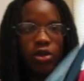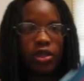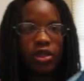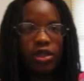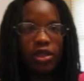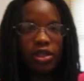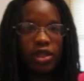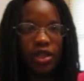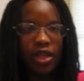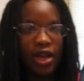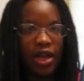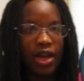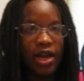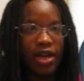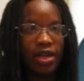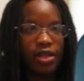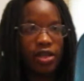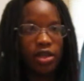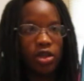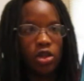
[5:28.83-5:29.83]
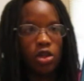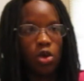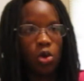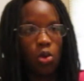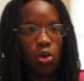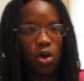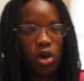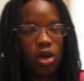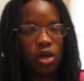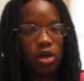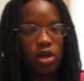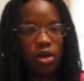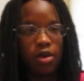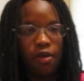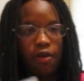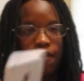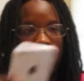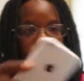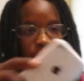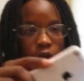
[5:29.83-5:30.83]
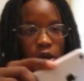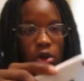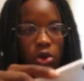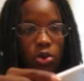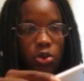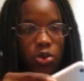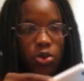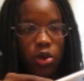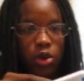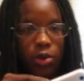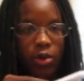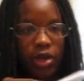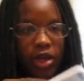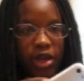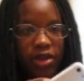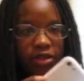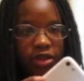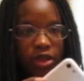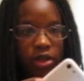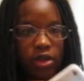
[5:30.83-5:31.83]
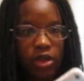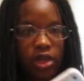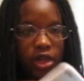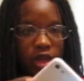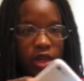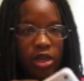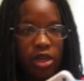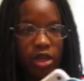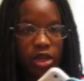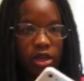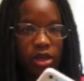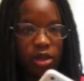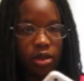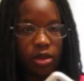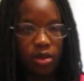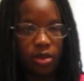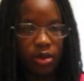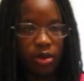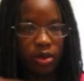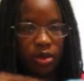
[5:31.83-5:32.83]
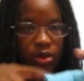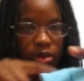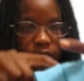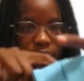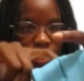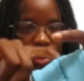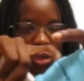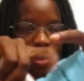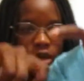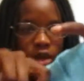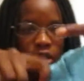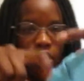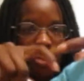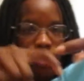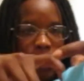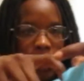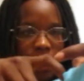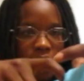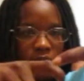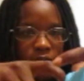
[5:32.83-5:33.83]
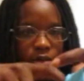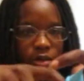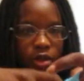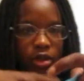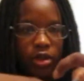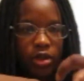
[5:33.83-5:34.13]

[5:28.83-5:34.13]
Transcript: can slide your phone or whatever in here. Hope I can.